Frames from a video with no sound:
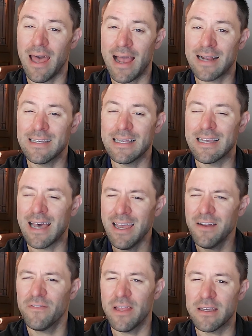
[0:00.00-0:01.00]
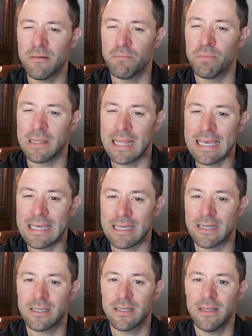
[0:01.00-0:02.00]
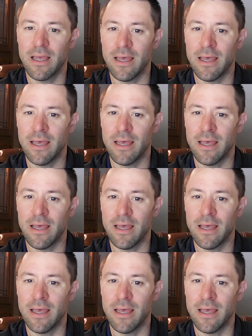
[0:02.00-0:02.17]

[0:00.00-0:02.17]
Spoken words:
acting kind of like a blanket,